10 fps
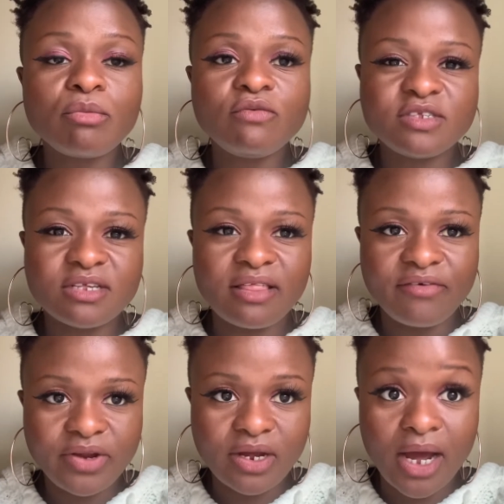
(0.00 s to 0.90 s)
Move to South
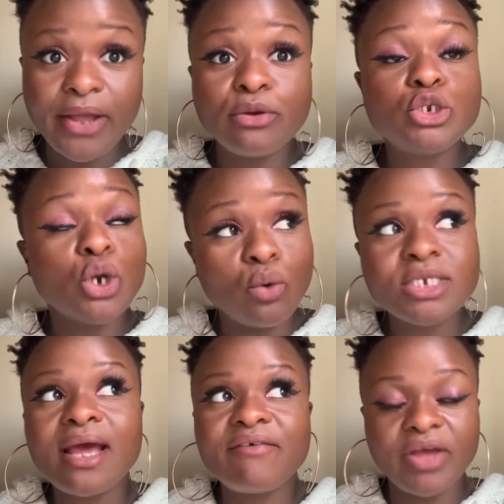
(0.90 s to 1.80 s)
Africa and you don't
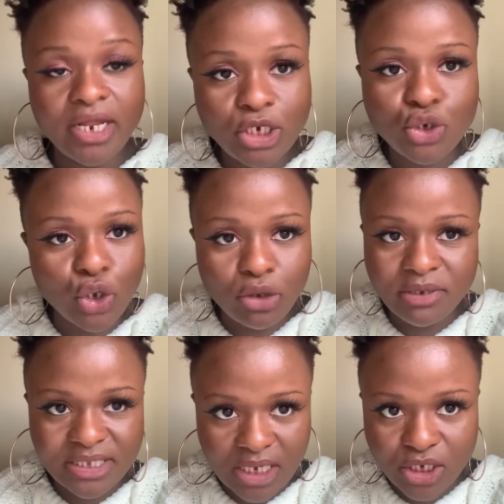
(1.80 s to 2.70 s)
have any
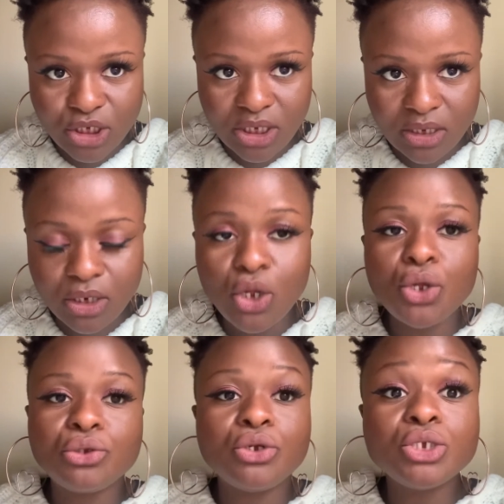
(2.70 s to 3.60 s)
documentation,
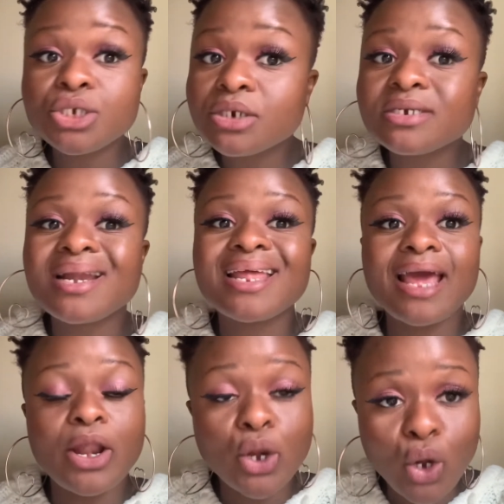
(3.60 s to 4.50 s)
your children
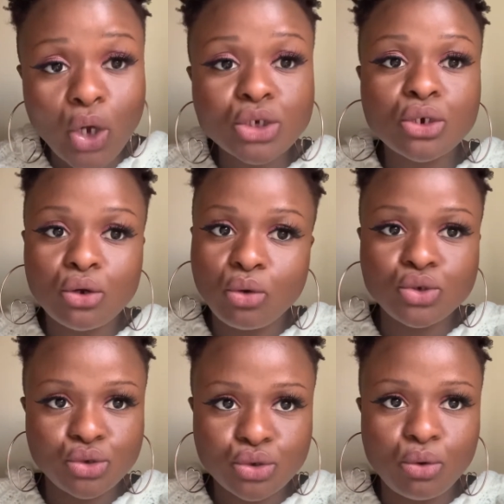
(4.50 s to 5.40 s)
cannot go
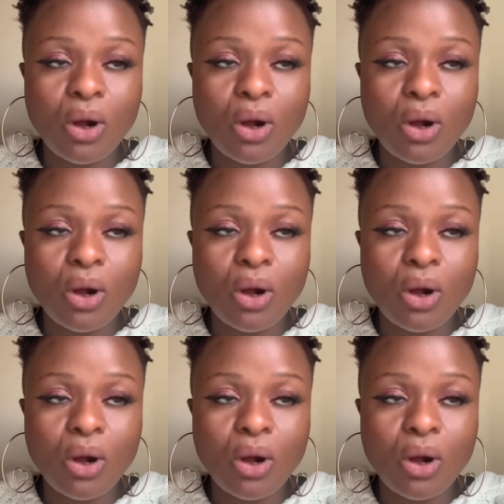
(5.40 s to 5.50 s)
to school.